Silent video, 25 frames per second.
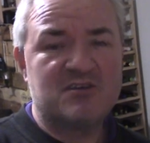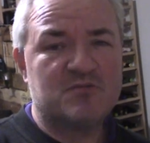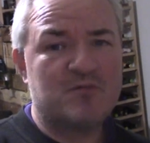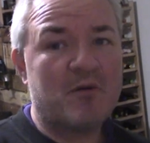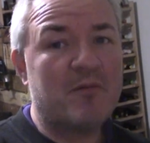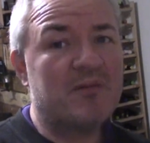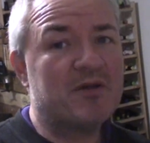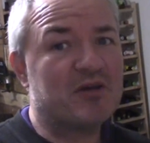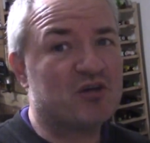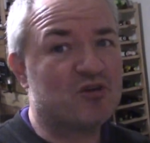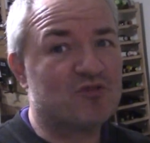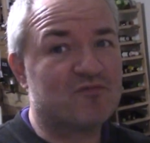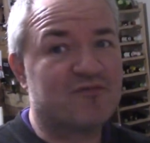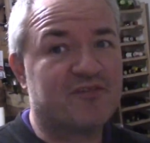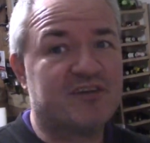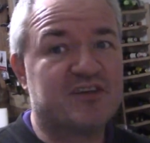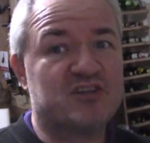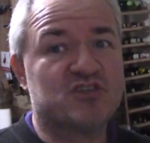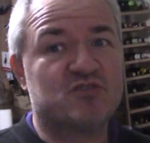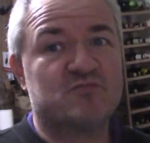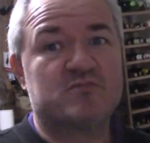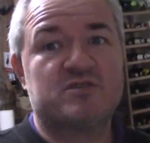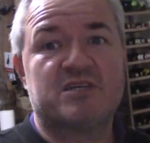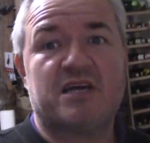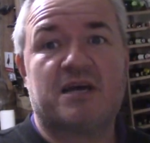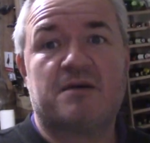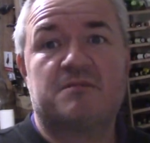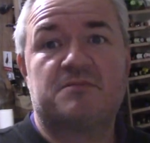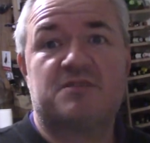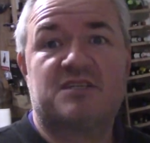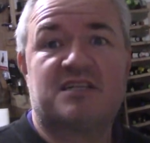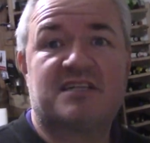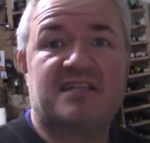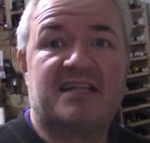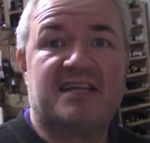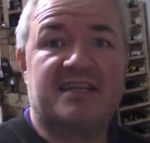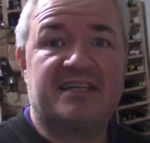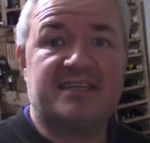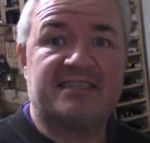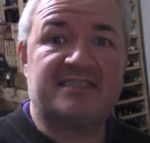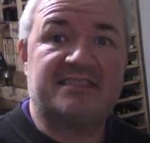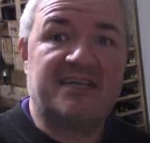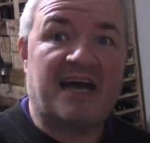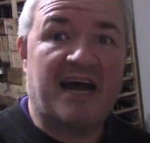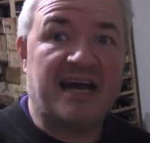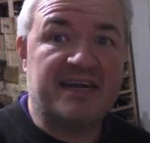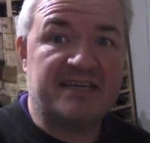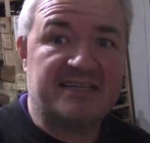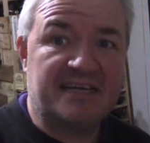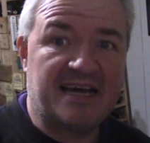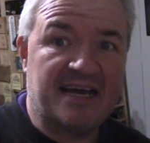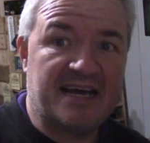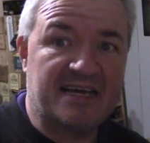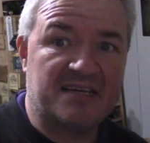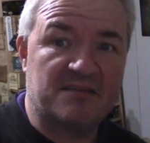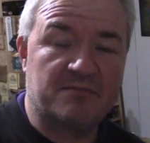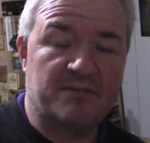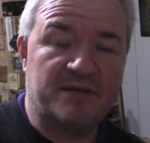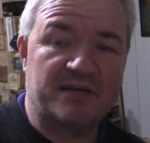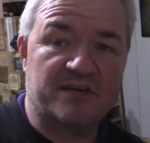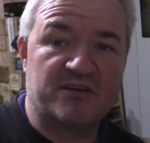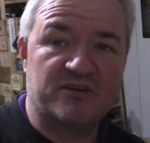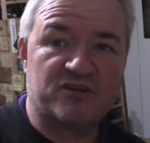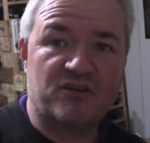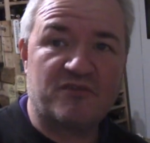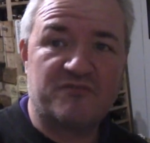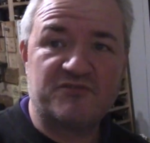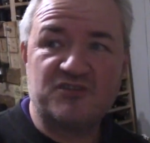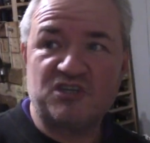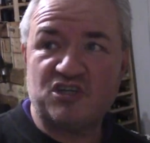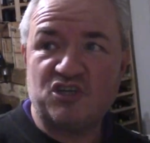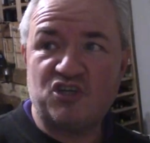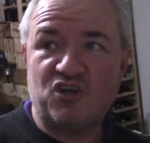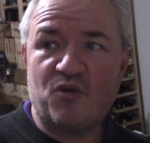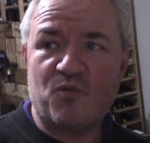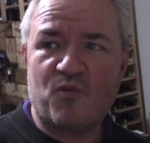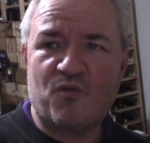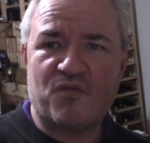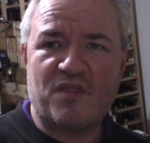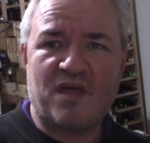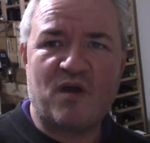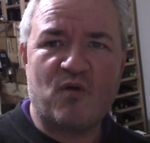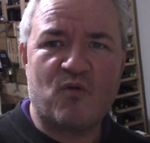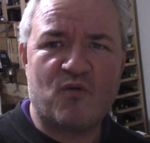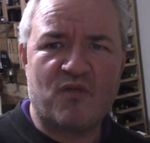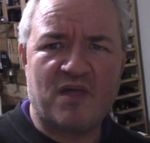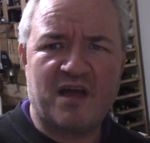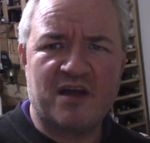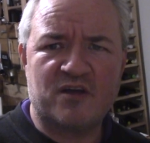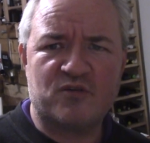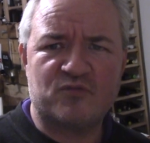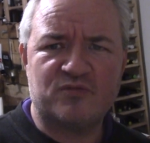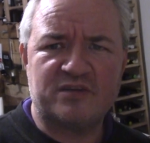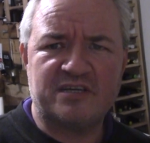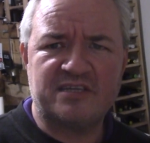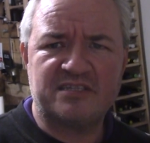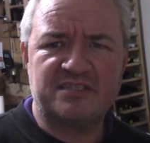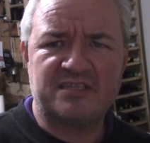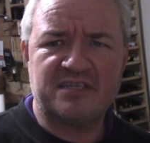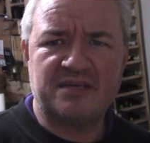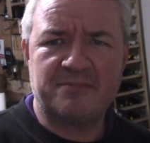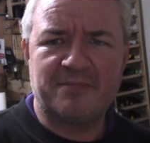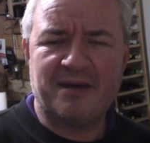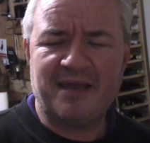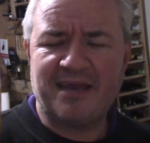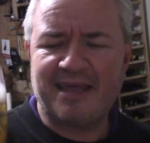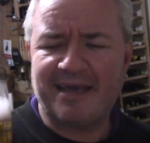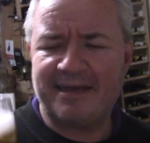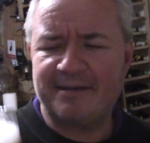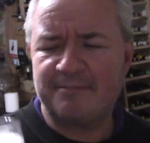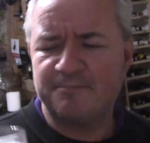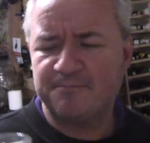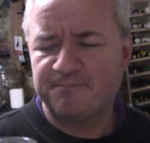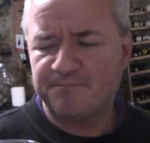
Probably a good thing sometimes to let it die down a bit because obviously you don't want that, all that going into your belly.